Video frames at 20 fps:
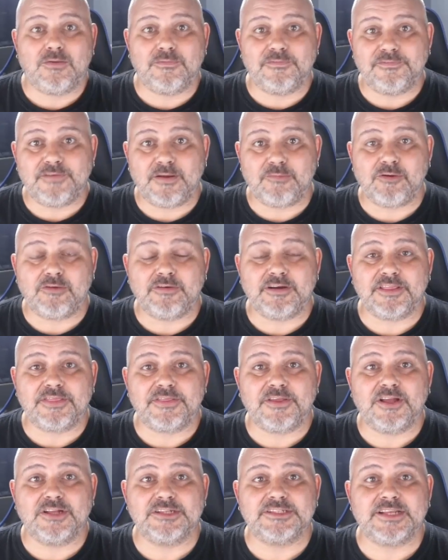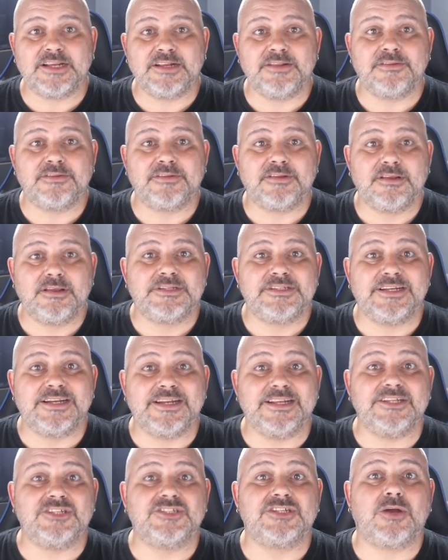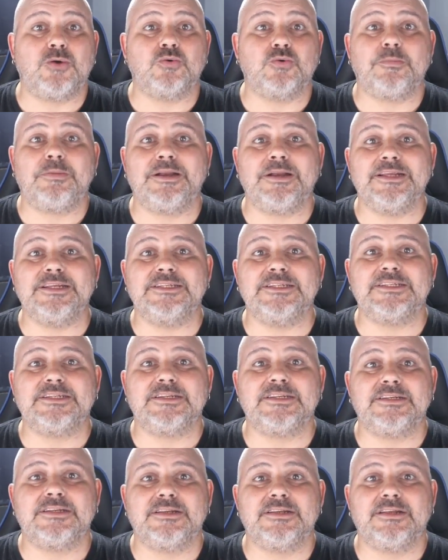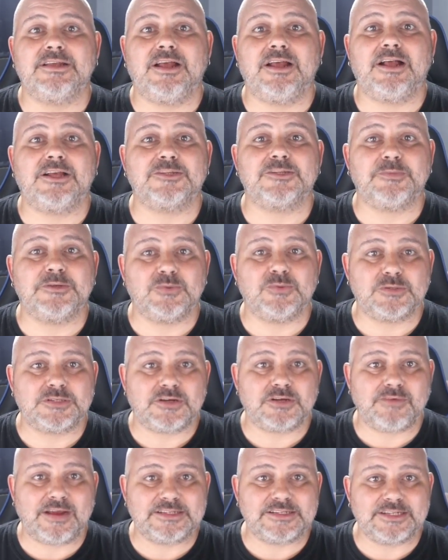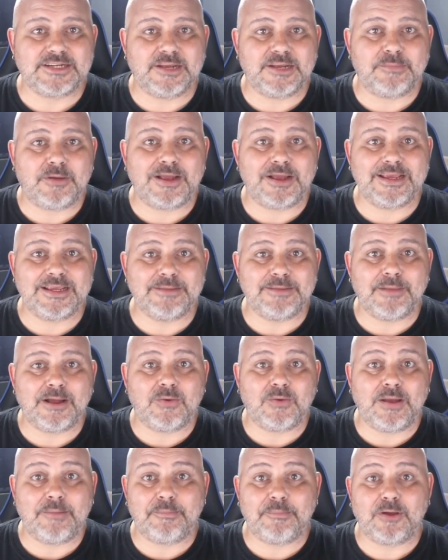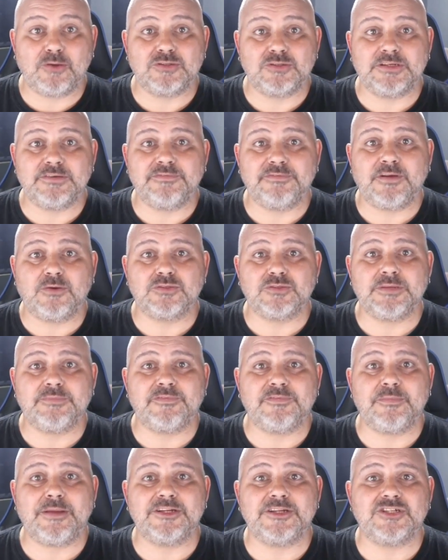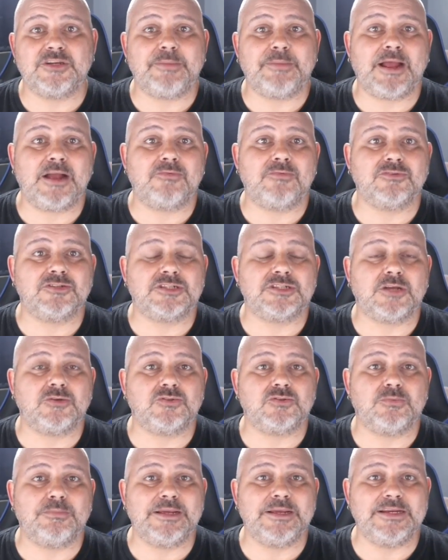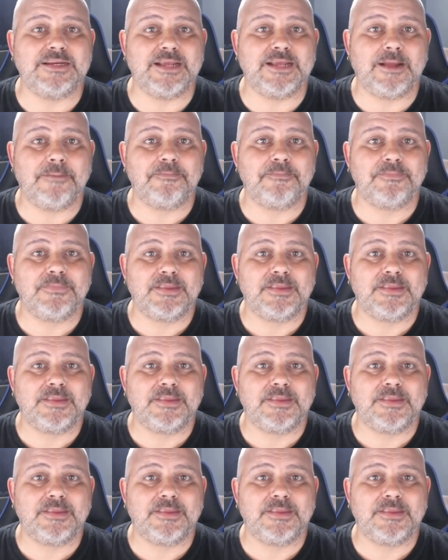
On February the thirteenth, Denise told police her husband was harassing her by email and posting false information about her on social media.